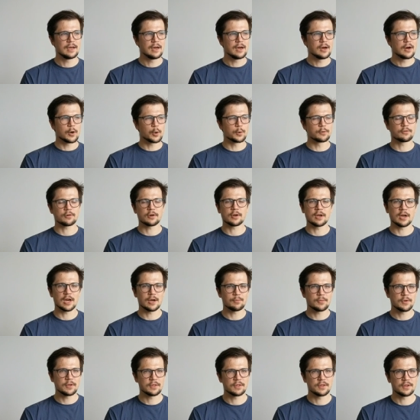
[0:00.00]

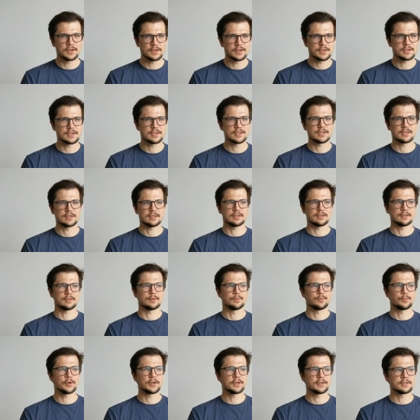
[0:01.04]
overcoming this
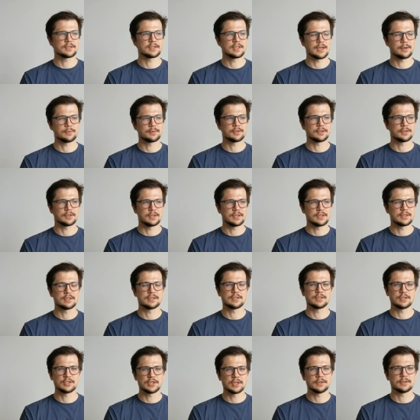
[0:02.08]
preconception is
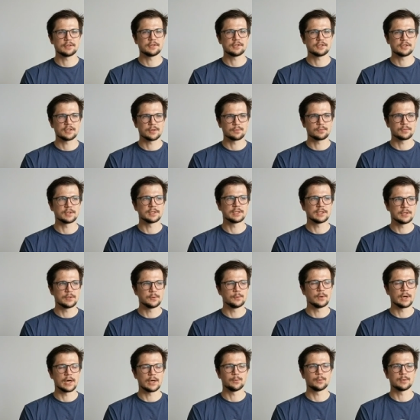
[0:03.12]
challenge number two,
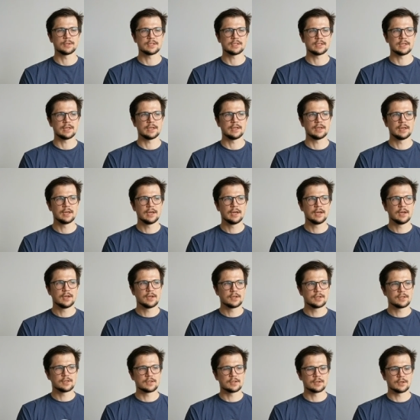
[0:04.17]
I would say.
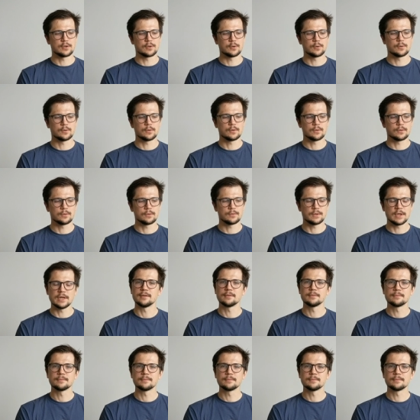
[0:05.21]
So, yeah.